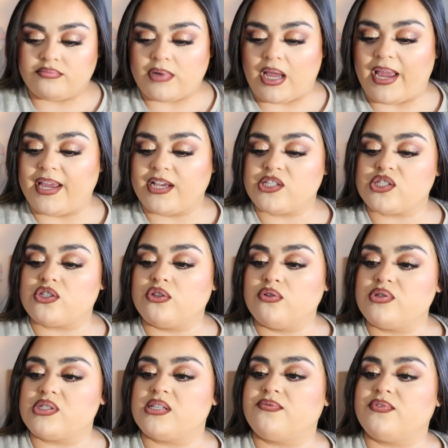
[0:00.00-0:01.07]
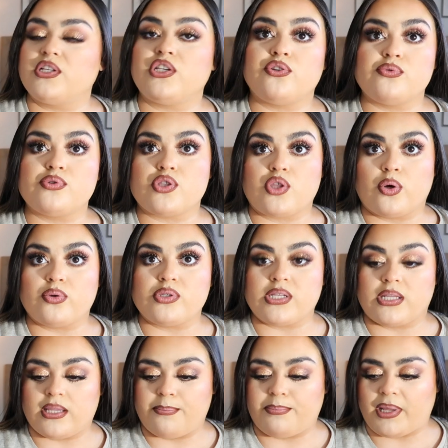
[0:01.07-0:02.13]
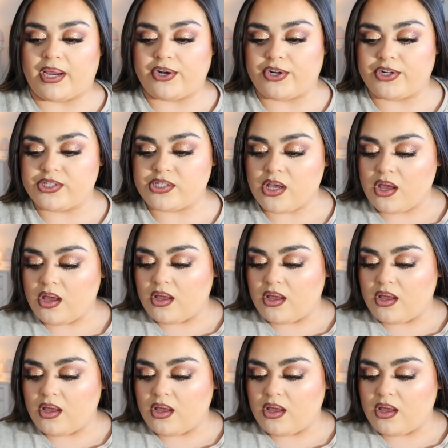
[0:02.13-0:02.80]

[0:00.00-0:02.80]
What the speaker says: I exclusively use those lip liners.